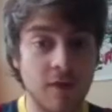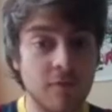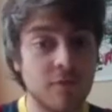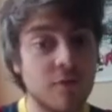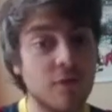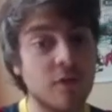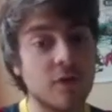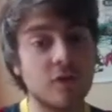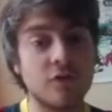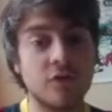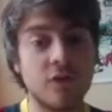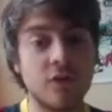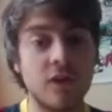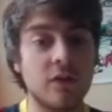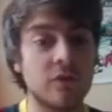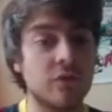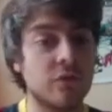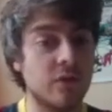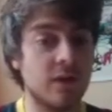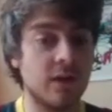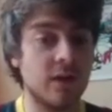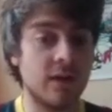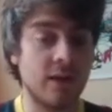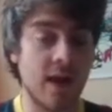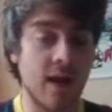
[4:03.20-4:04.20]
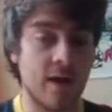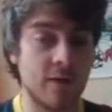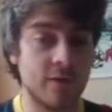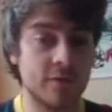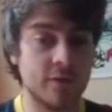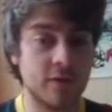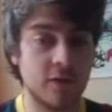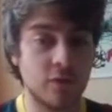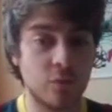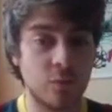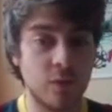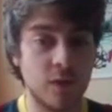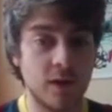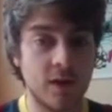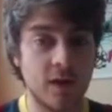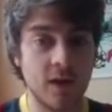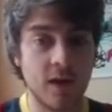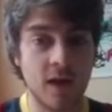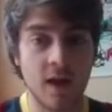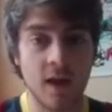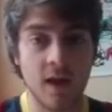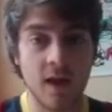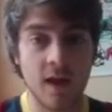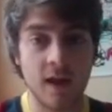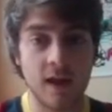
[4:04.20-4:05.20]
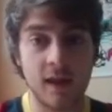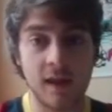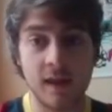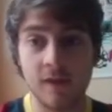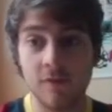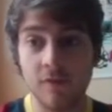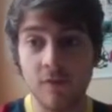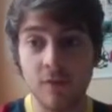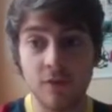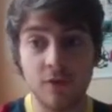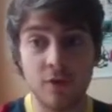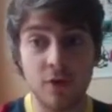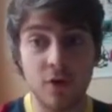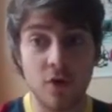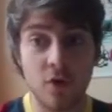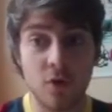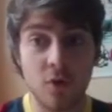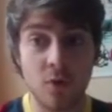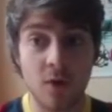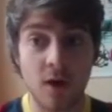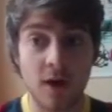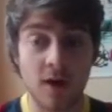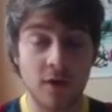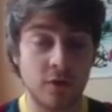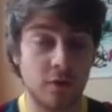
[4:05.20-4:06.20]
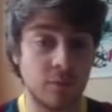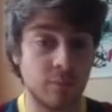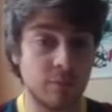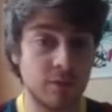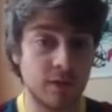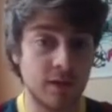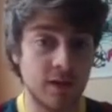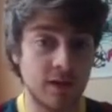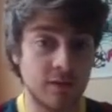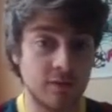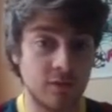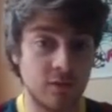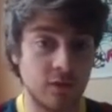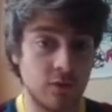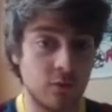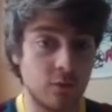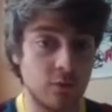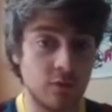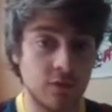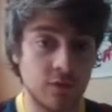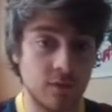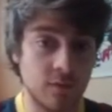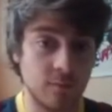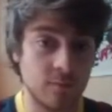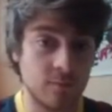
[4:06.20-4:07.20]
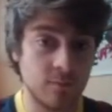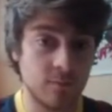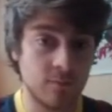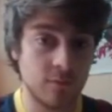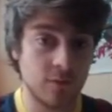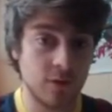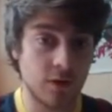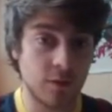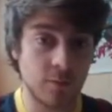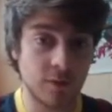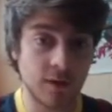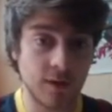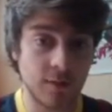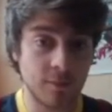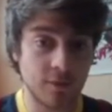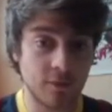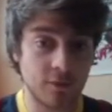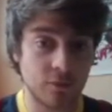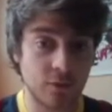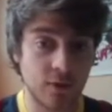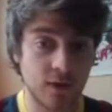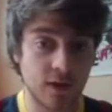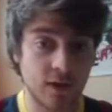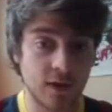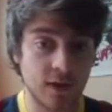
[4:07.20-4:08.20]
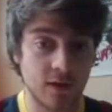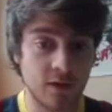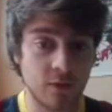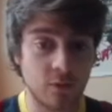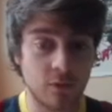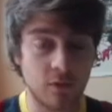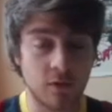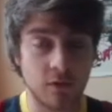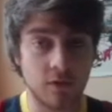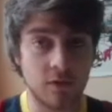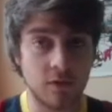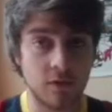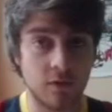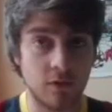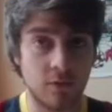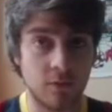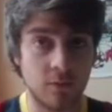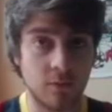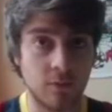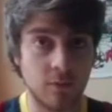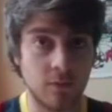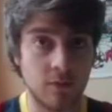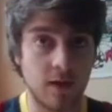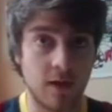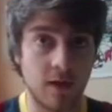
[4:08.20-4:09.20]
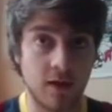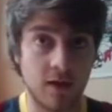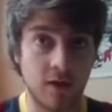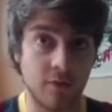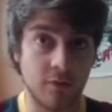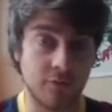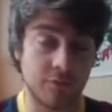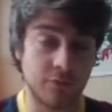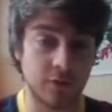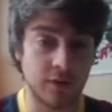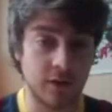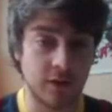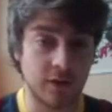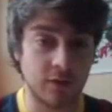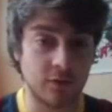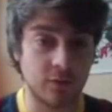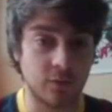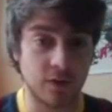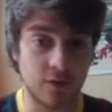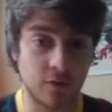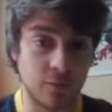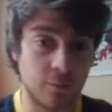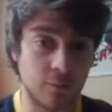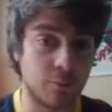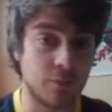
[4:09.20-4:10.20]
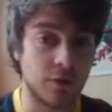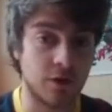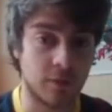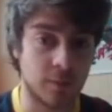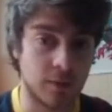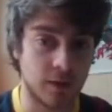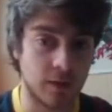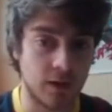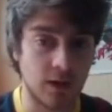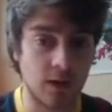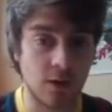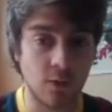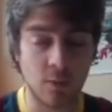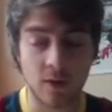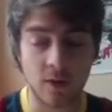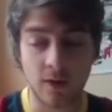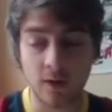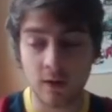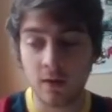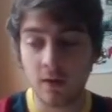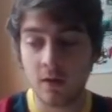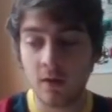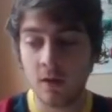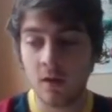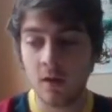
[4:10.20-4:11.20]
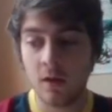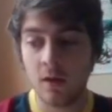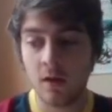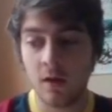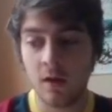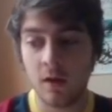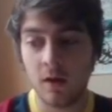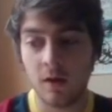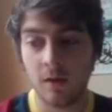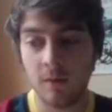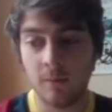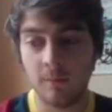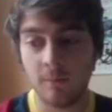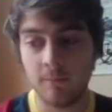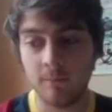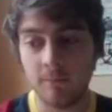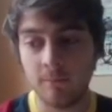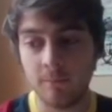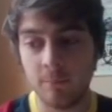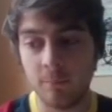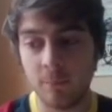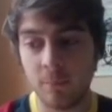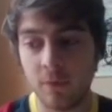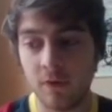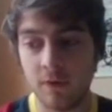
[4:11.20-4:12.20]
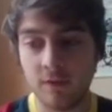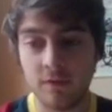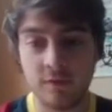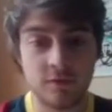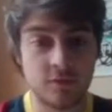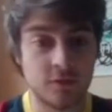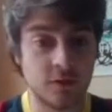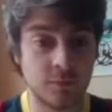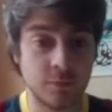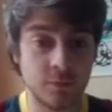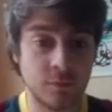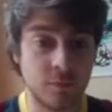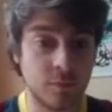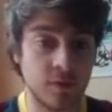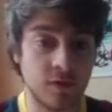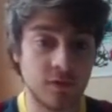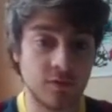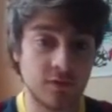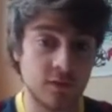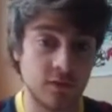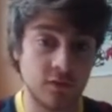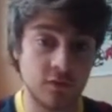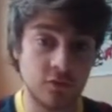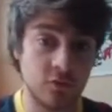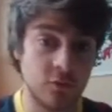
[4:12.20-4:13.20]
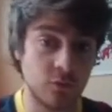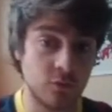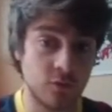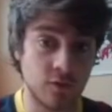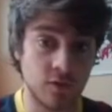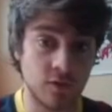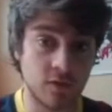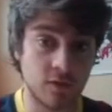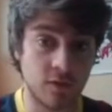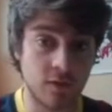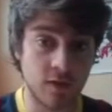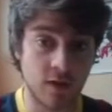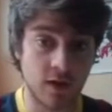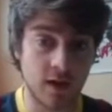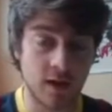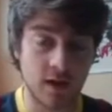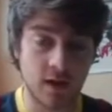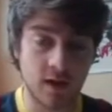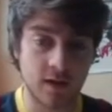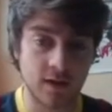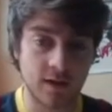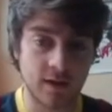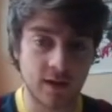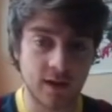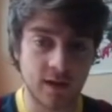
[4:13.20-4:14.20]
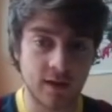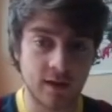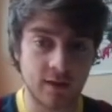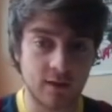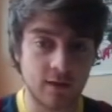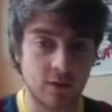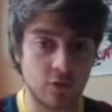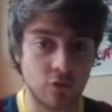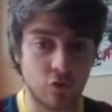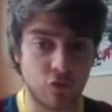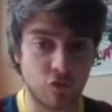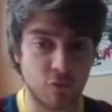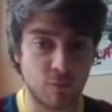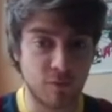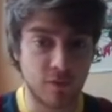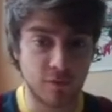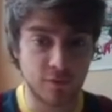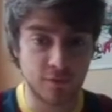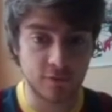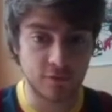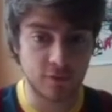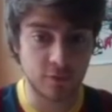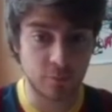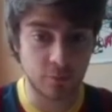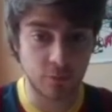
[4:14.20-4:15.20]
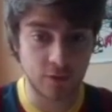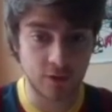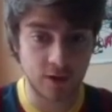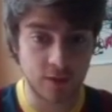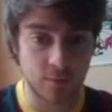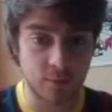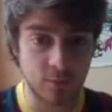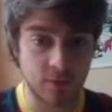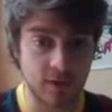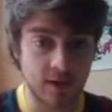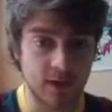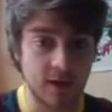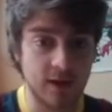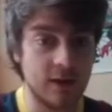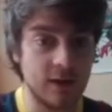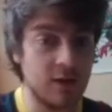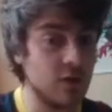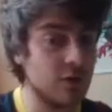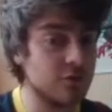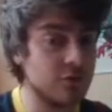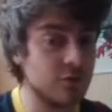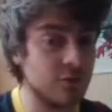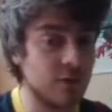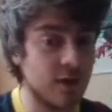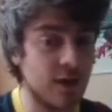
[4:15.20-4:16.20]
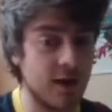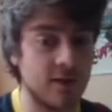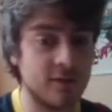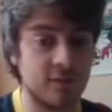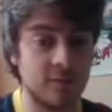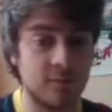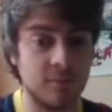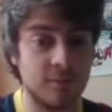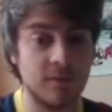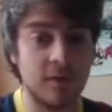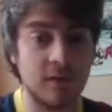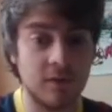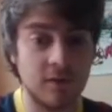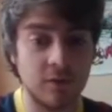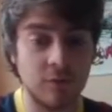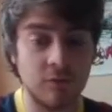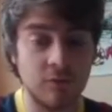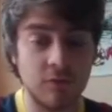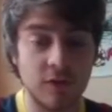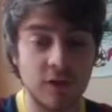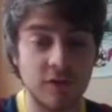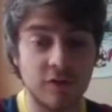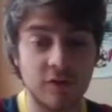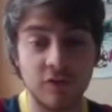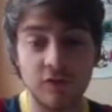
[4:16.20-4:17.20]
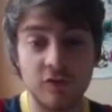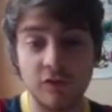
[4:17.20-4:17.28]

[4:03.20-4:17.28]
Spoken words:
already transferred in Dallas this week, even though I don't plan to use him double game week 29, or I'll free hit, so I could bring him in anyway. But it's simply because he's too good. I can't ignore him on this double game week. And he also has some decent fixtures